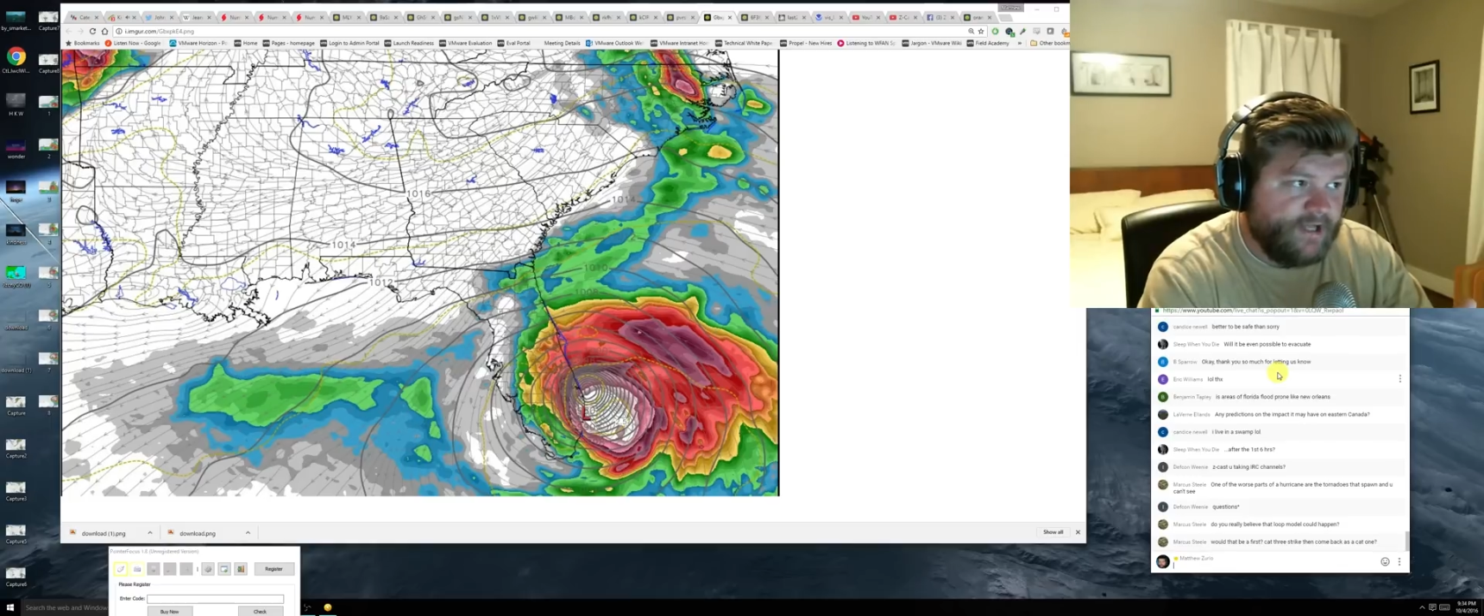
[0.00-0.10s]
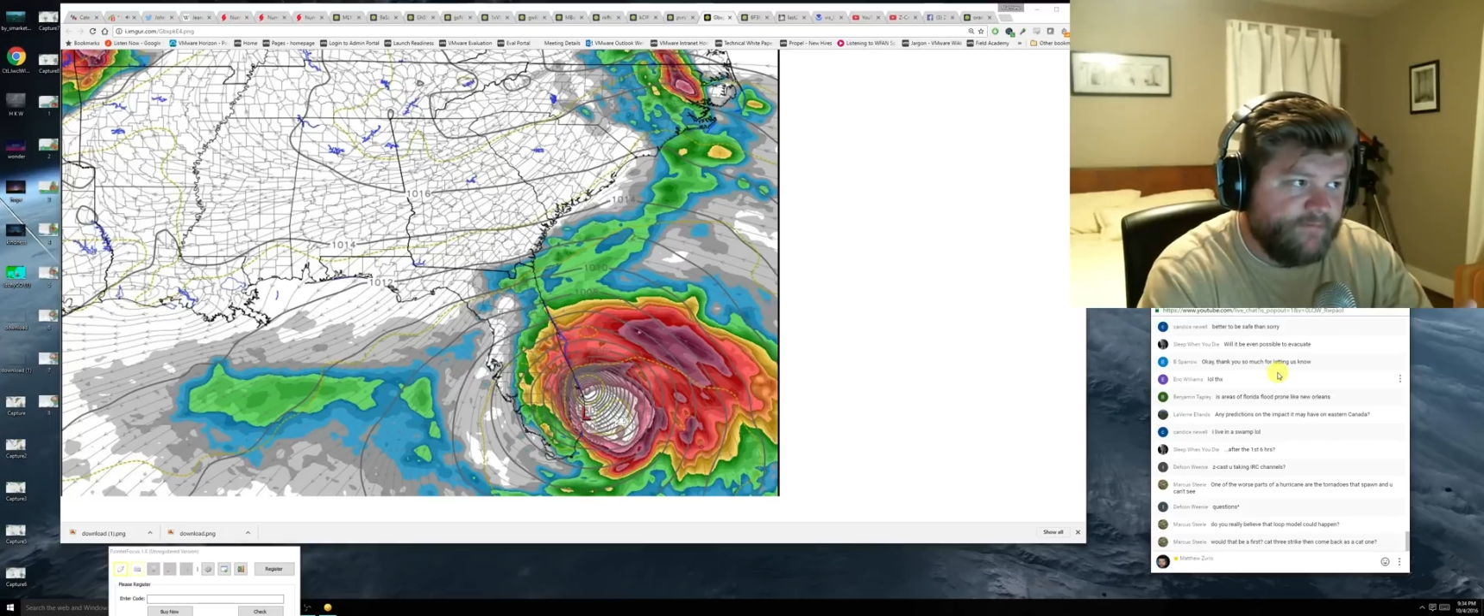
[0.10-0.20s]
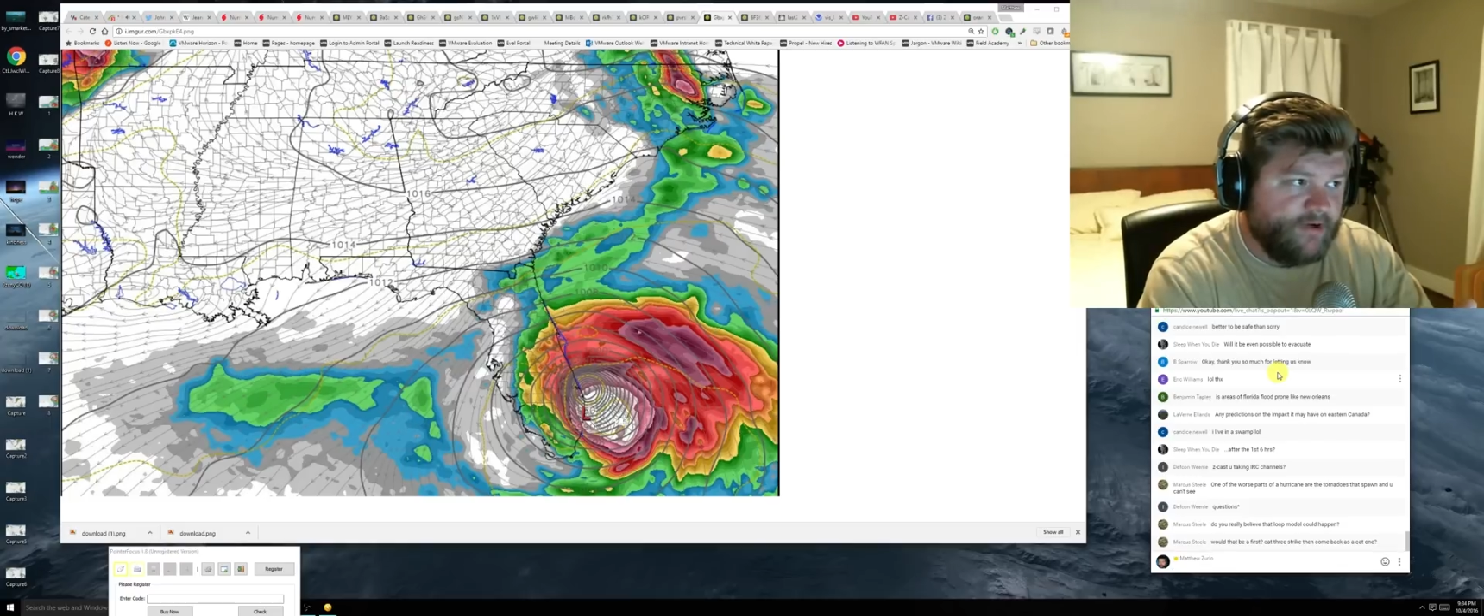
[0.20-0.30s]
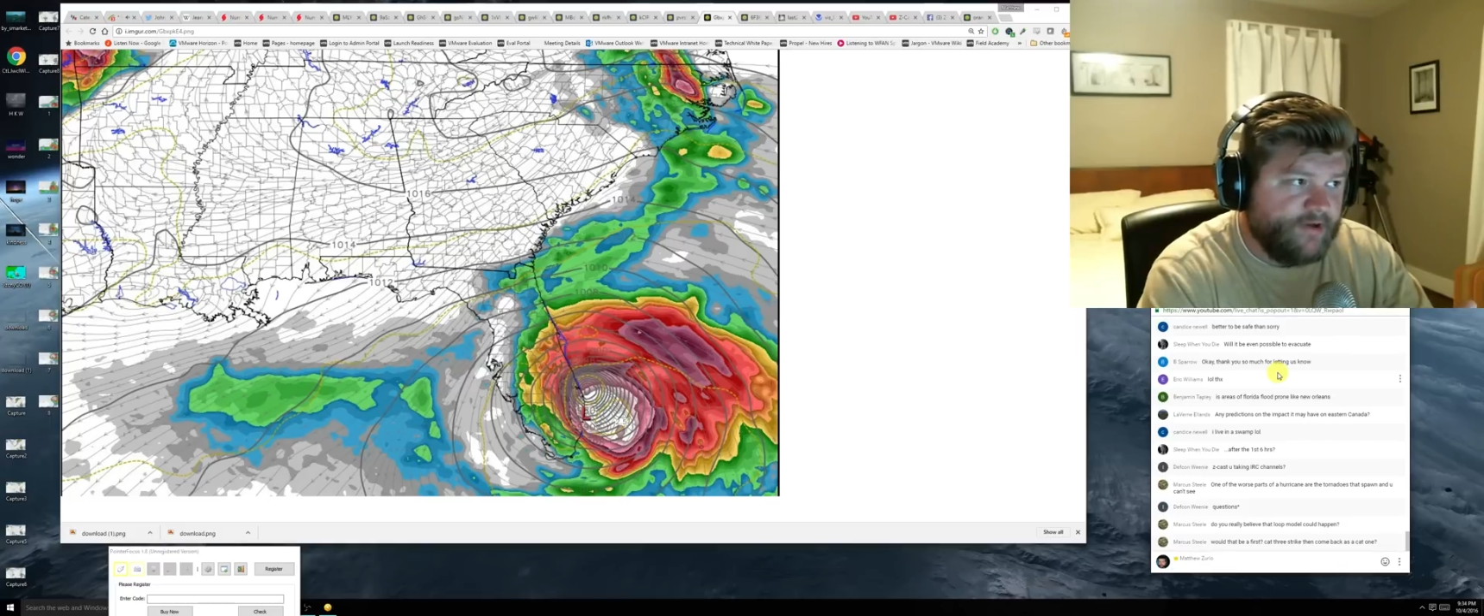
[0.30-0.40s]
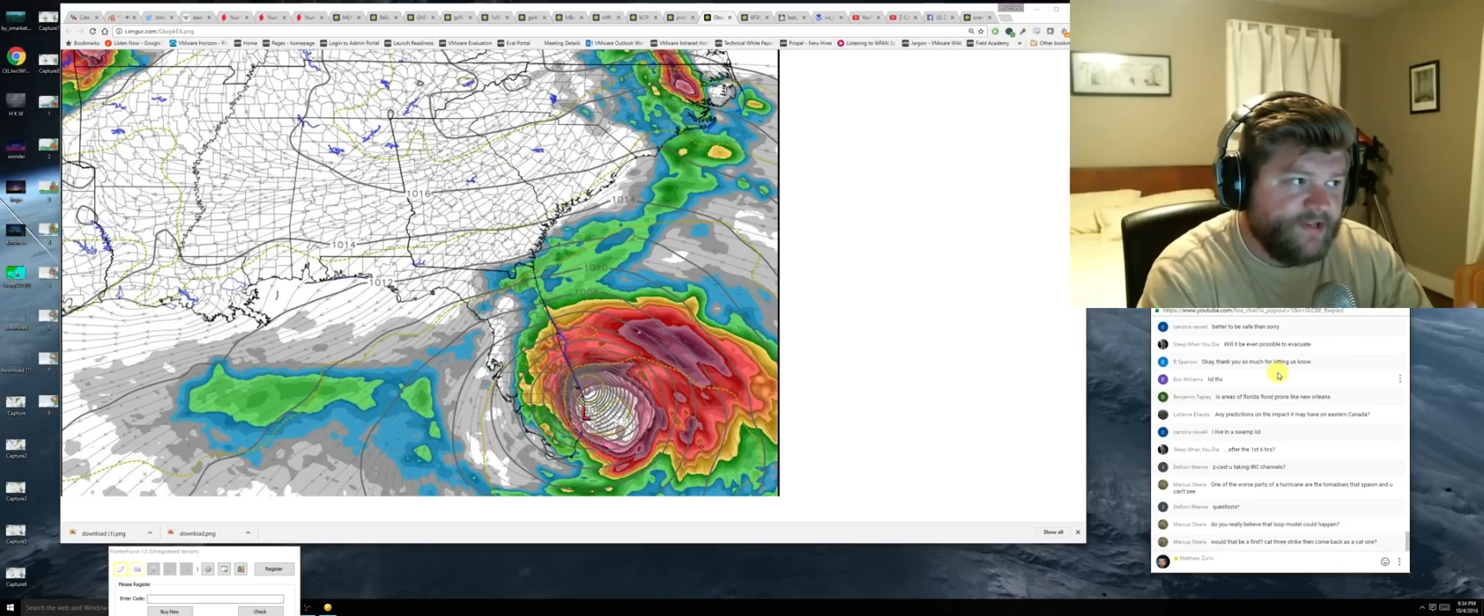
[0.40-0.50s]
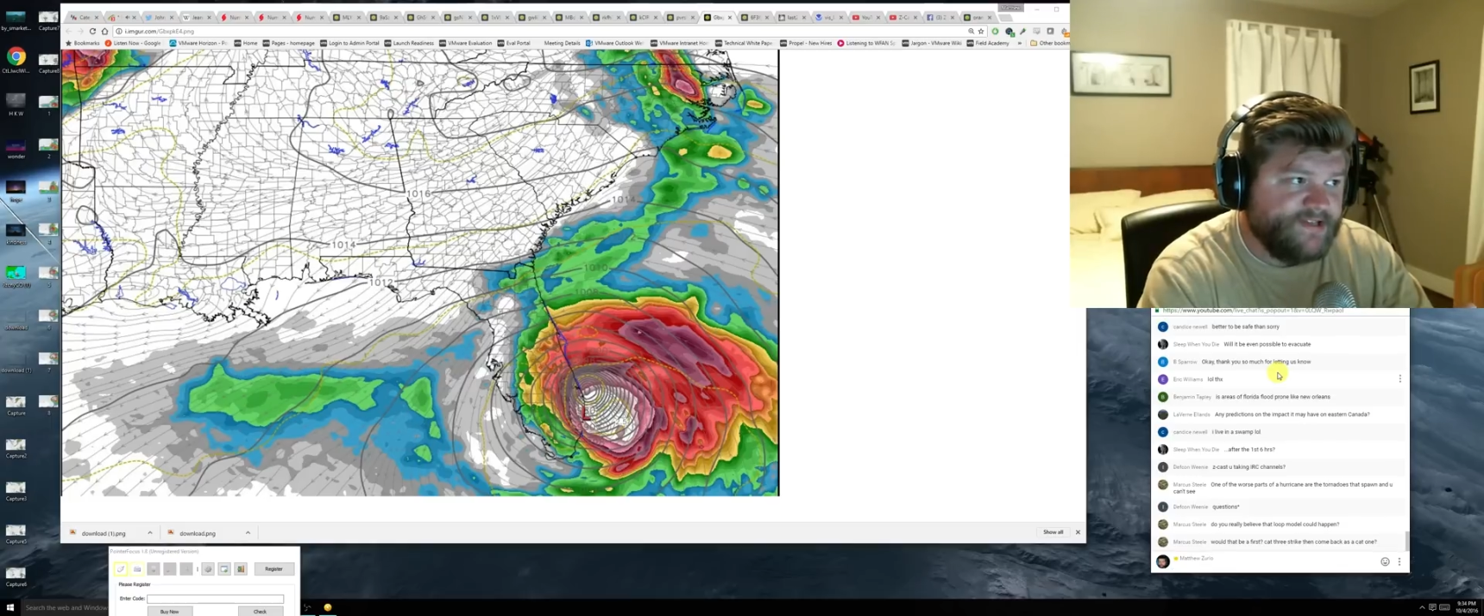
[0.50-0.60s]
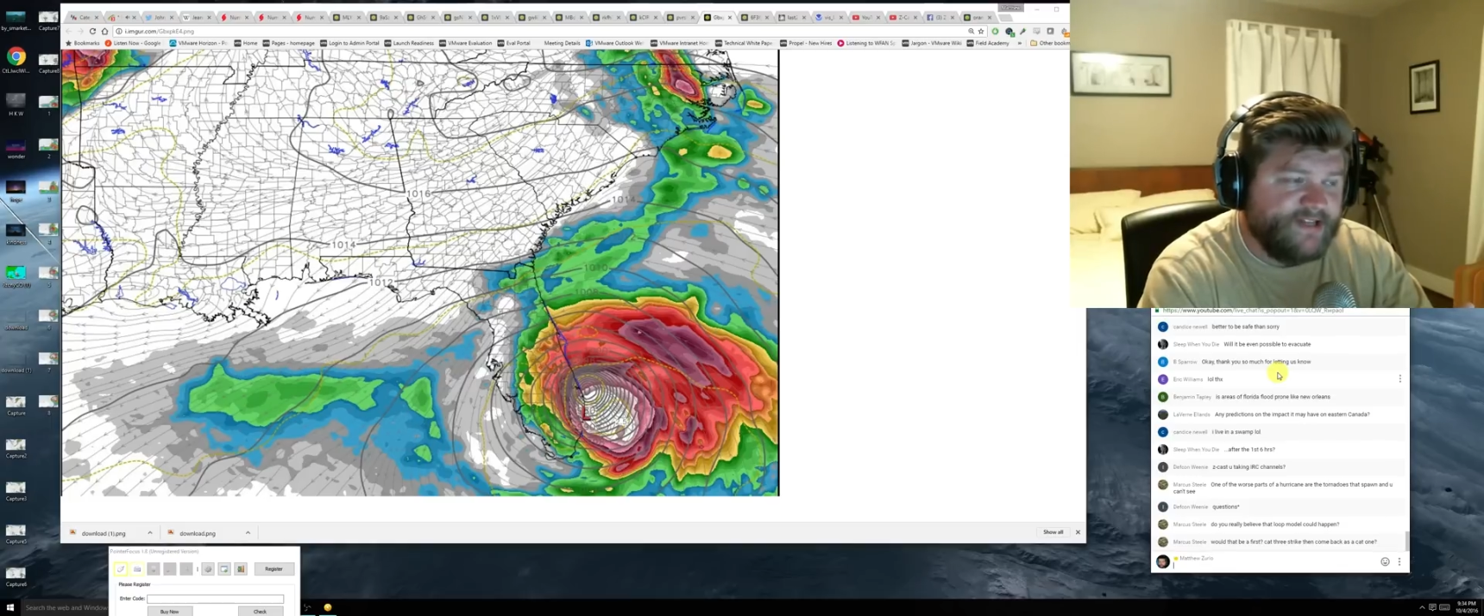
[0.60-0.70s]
of areas